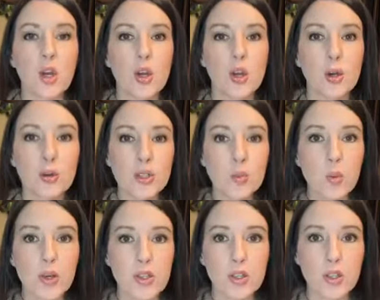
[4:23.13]
Who did
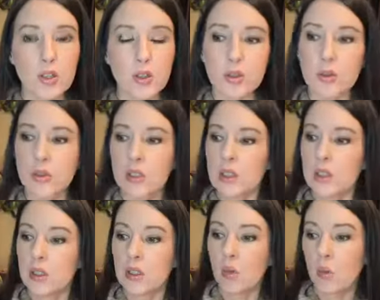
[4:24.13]
what to you,
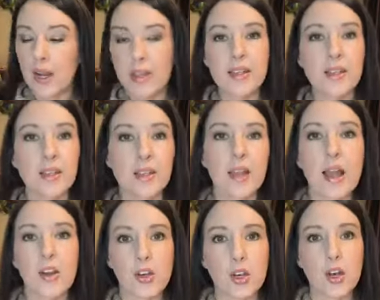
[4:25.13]
why they did it, and
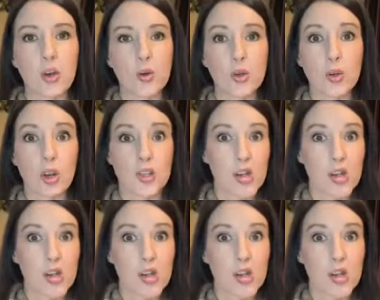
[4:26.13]
you're going to hold a grudge.